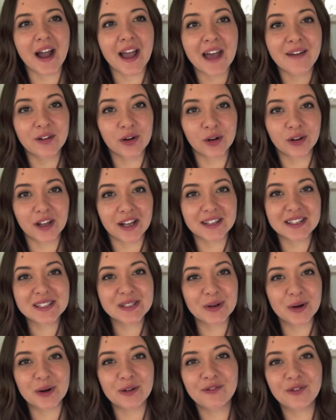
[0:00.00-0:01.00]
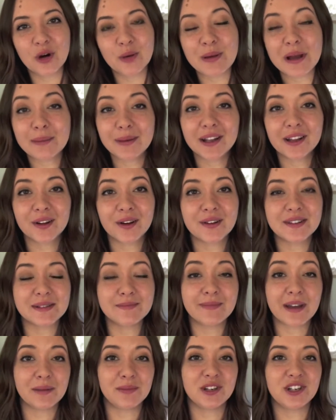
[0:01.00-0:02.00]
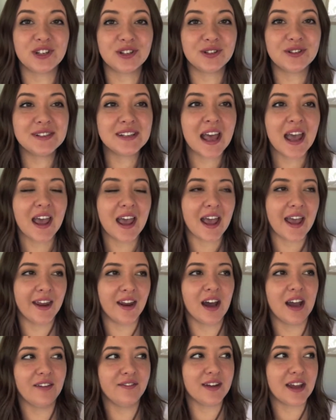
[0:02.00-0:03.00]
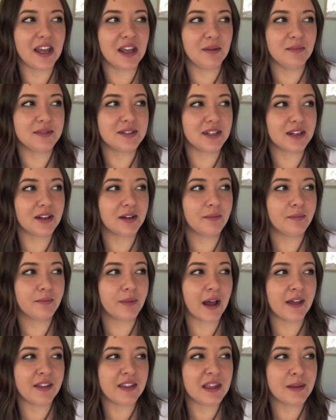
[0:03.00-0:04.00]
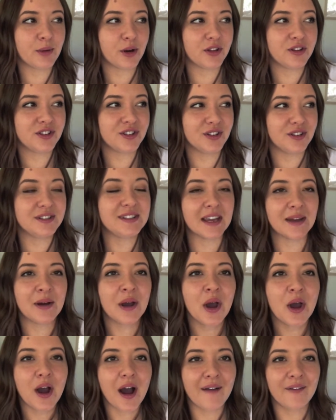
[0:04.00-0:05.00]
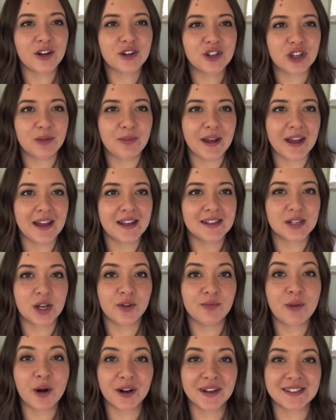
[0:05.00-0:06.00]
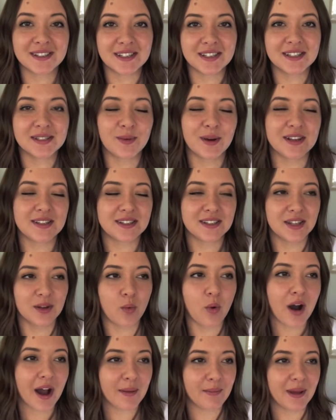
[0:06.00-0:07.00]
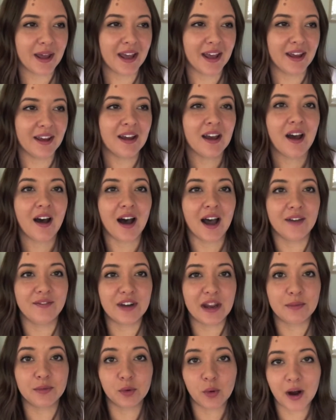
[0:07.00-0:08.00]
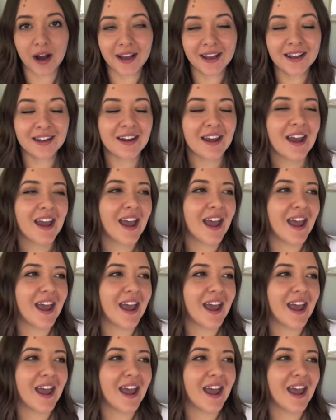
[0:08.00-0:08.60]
I have an online store for baby clothes and baby shoes, and I've named, I think they're both shoes, yeah. I've got two pairs of moccasins, one, the white pair I've named Wyatt,